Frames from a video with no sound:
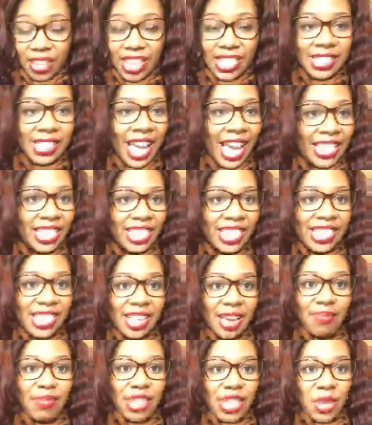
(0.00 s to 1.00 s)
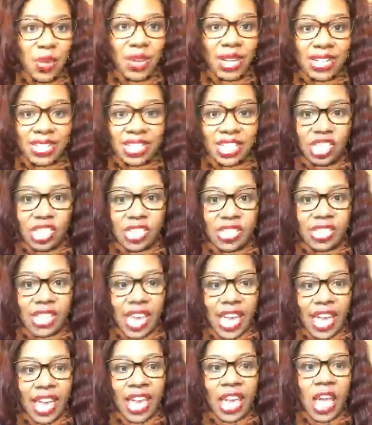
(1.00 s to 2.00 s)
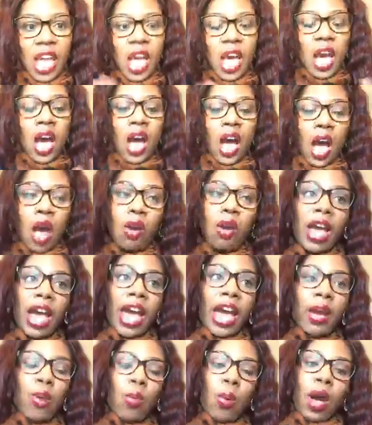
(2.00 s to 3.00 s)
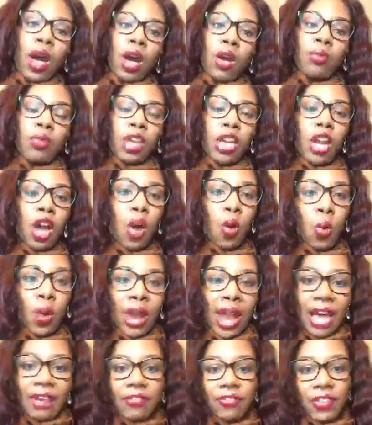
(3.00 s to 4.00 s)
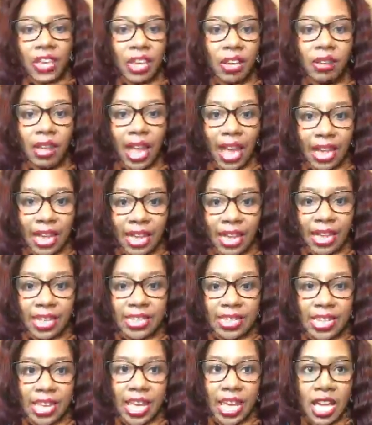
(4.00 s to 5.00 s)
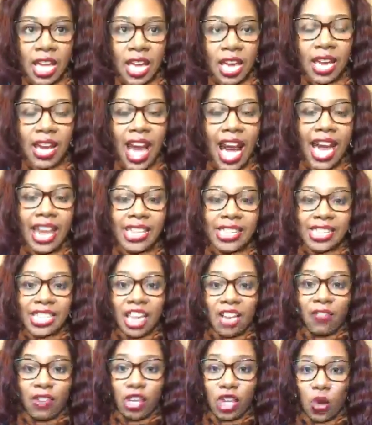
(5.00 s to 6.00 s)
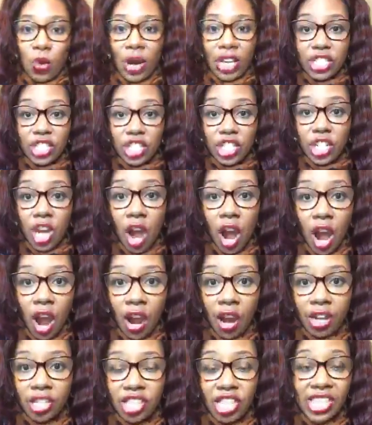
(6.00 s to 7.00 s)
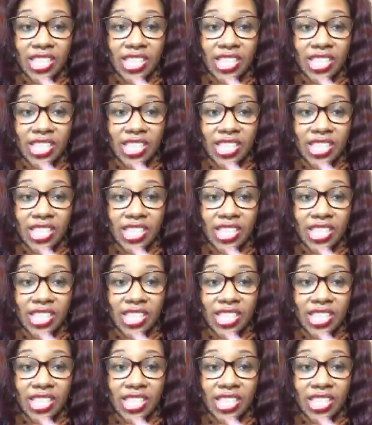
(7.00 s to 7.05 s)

It's not just something you get to just say, okay, well, you know, when I feel like it, God has given you a charge.